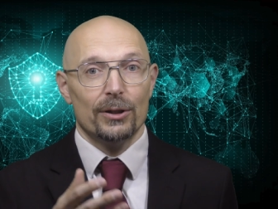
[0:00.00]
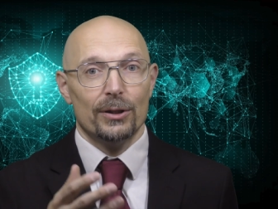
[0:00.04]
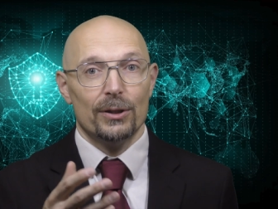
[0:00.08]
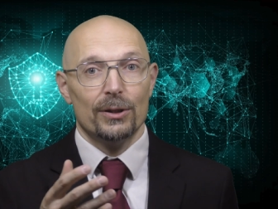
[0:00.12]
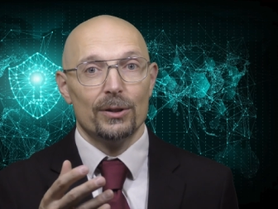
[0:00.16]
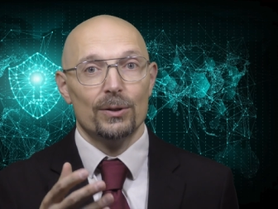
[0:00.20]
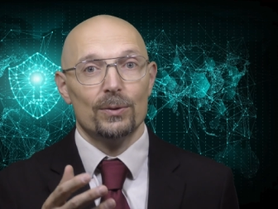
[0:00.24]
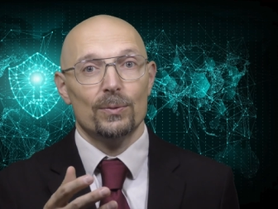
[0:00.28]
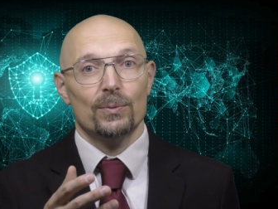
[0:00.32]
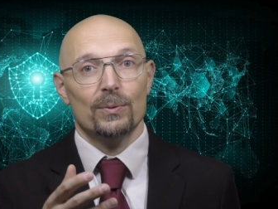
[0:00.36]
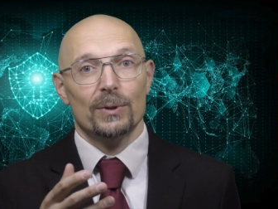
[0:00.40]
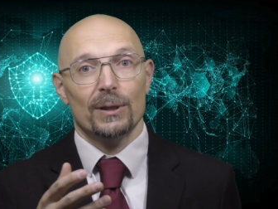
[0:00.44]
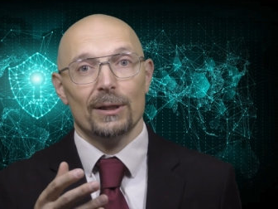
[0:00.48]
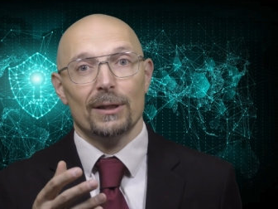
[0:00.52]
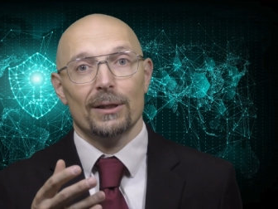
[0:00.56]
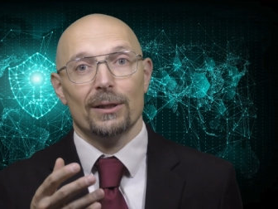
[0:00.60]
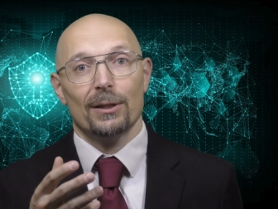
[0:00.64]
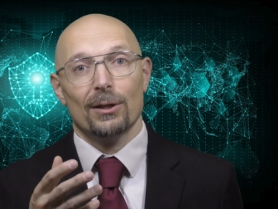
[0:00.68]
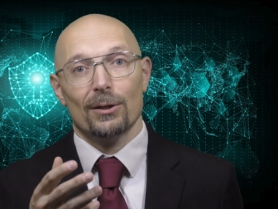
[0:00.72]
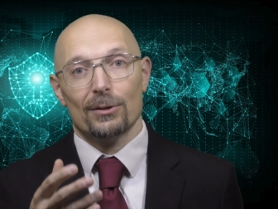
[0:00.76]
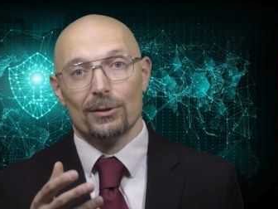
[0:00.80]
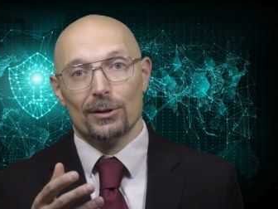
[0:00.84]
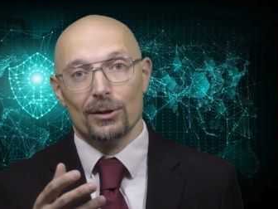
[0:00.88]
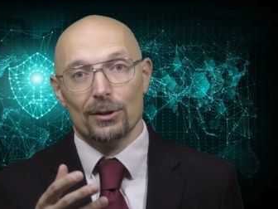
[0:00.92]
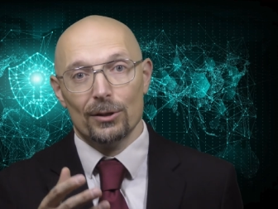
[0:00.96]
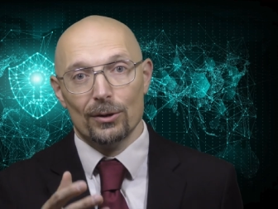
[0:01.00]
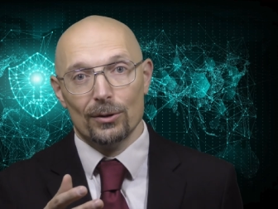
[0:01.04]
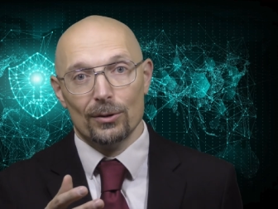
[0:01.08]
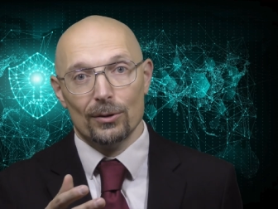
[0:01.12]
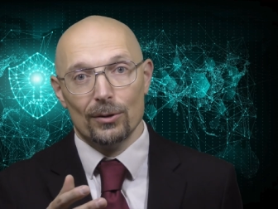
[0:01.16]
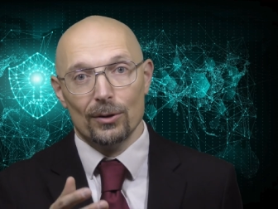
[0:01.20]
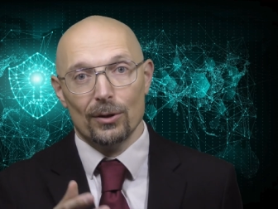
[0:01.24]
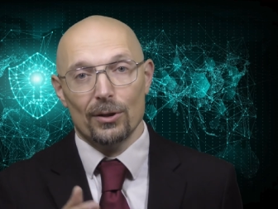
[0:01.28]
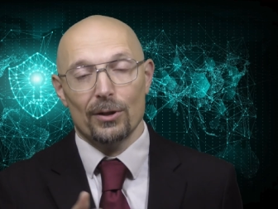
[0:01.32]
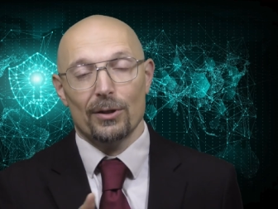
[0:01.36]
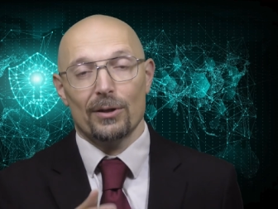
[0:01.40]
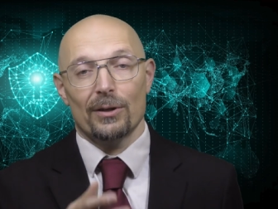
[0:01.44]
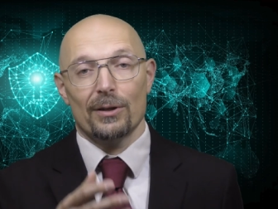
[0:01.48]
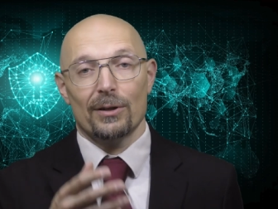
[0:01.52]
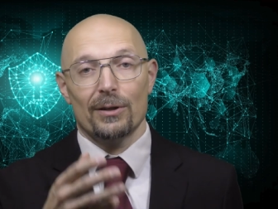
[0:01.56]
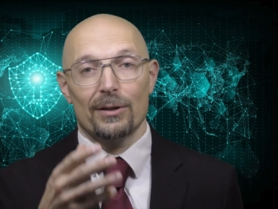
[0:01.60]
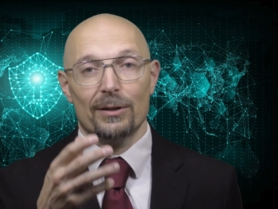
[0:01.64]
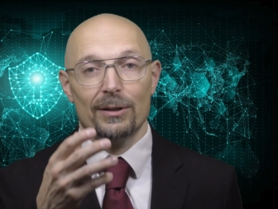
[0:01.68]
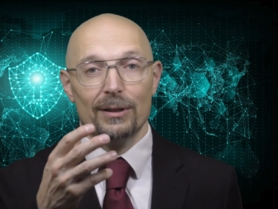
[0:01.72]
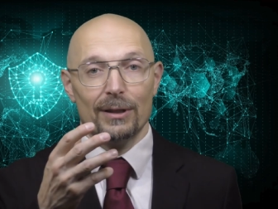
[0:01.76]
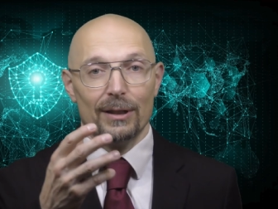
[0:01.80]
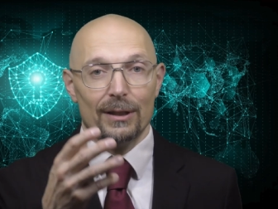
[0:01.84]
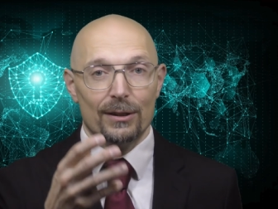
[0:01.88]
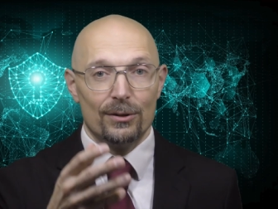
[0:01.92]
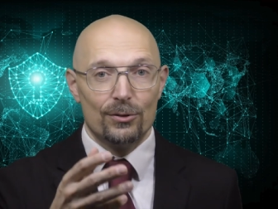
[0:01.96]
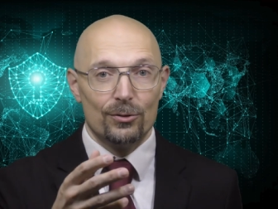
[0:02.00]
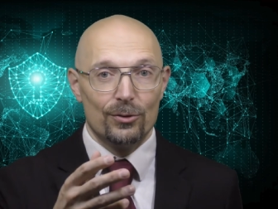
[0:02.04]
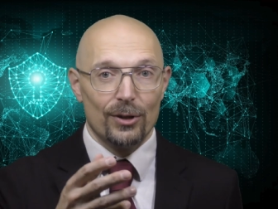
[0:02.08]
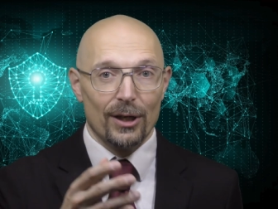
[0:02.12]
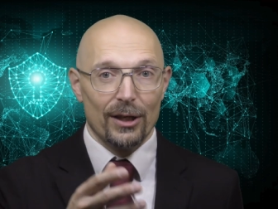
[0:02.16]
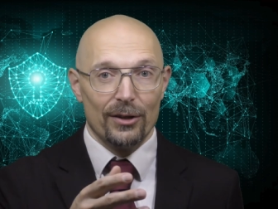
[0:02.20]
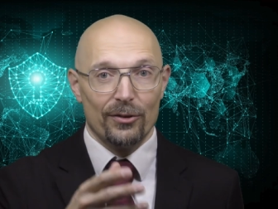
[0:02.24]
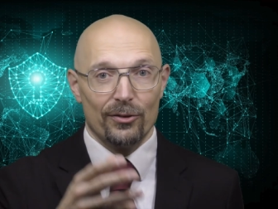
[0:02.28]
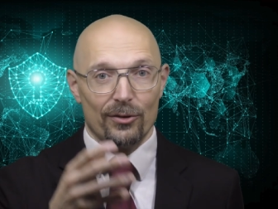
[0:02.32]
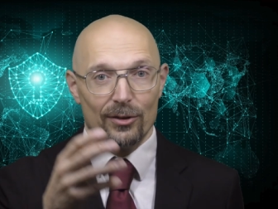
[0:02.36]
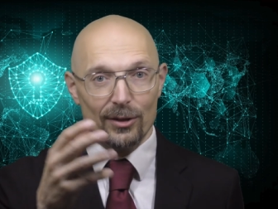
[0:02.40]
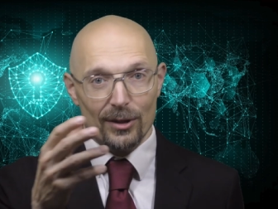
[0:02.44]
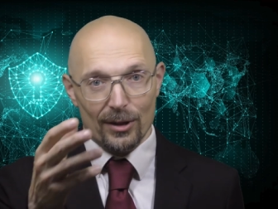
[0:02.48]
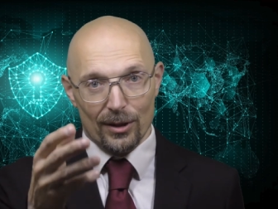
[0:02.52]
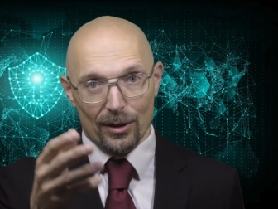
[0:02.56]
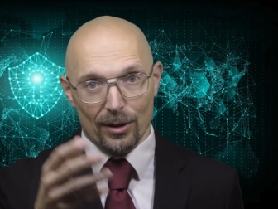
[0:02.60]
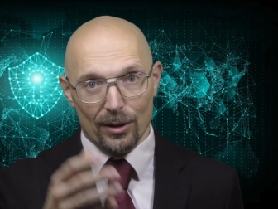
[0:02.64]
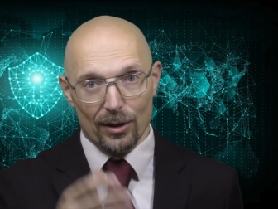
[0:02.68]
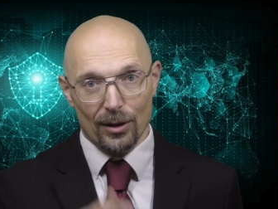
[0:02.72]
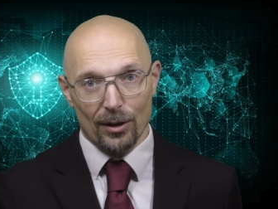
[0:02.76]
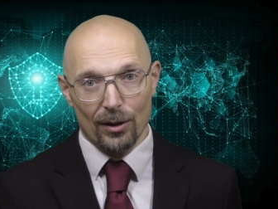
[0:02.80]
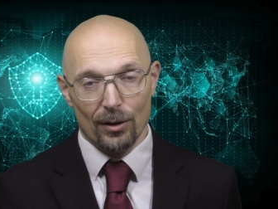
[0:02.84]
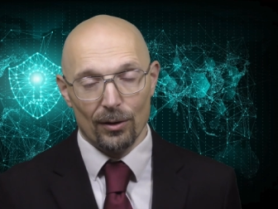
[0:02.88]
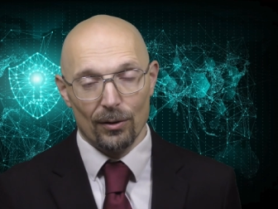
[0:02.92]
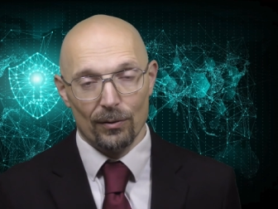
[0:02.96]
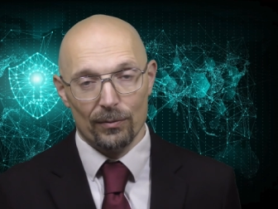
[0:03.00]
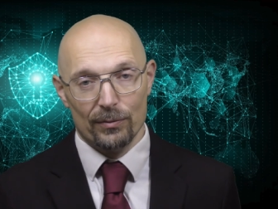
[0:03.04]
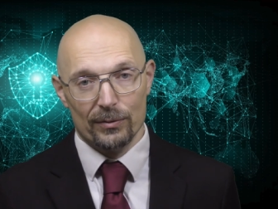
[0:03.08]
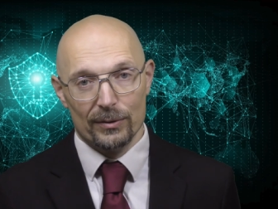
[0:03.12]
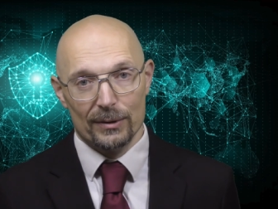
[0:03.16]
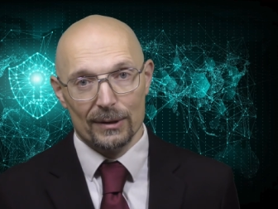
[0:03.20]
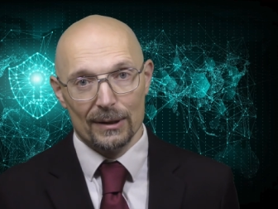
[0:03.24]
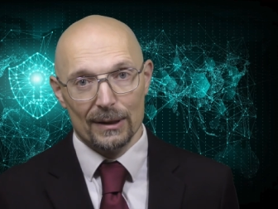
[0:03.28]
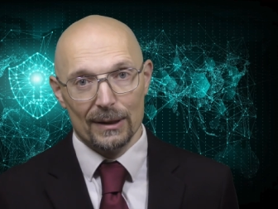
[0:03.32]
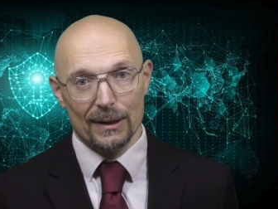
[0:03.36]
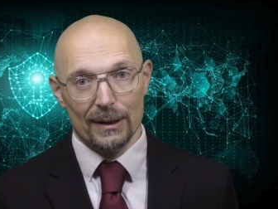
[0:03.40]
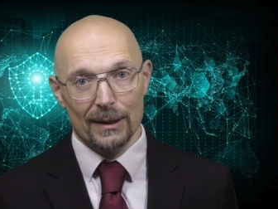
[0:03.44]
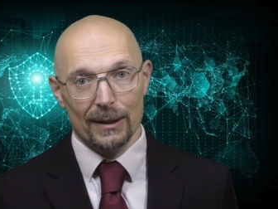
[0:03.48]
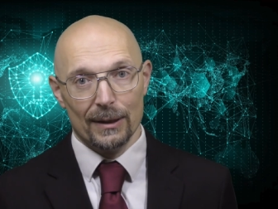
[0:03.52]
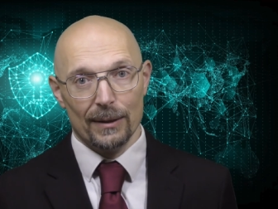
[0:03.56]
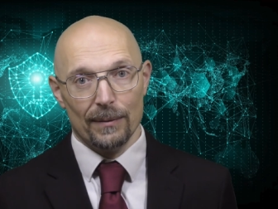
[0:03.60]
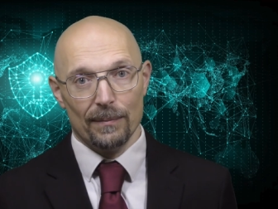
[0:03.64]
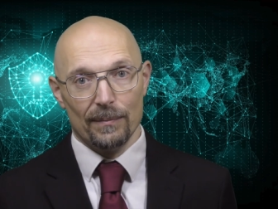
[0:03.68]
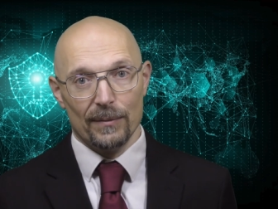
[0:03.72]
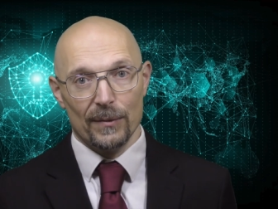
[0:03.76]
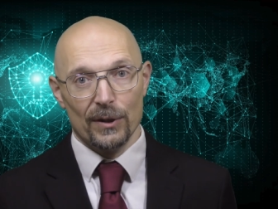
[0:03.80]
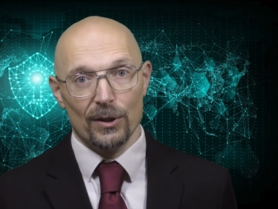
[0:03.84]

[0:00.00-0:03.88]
you will not know the address of uh,